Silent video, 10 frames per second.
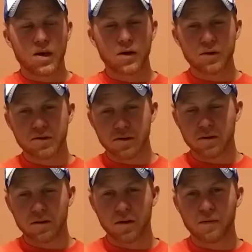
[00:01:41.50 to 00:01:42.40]

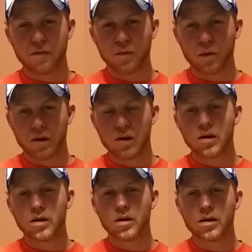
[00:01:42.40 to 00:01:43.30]
Energy of a 40
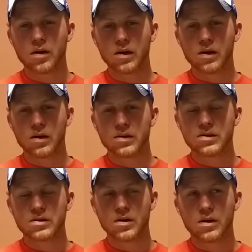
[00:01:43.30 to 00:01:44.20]

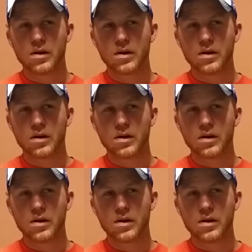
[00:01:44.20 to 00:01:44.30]
is